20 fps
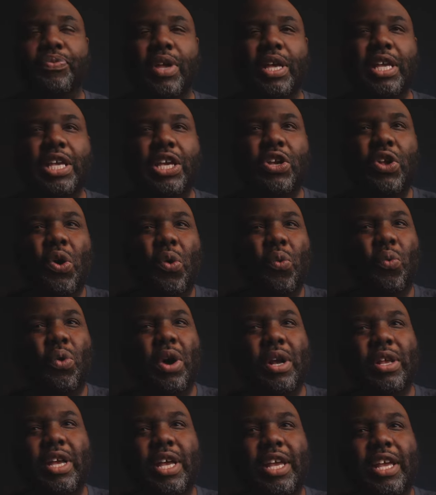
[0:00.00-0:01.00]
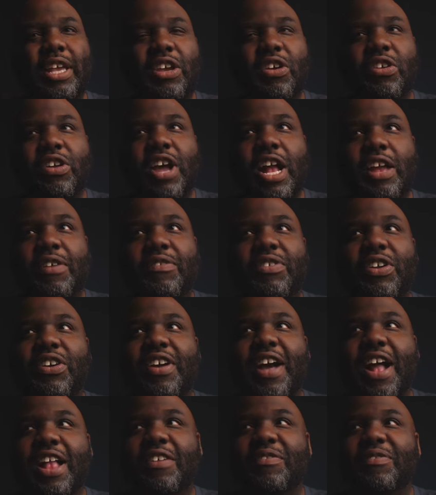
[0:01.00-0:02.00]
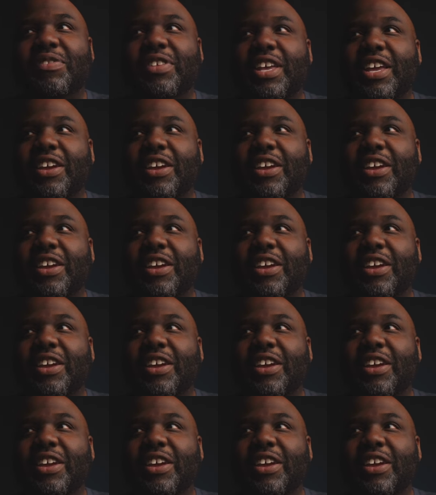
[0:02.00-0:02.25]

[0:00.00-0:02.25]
You don't want, you're kind of, you're kind of,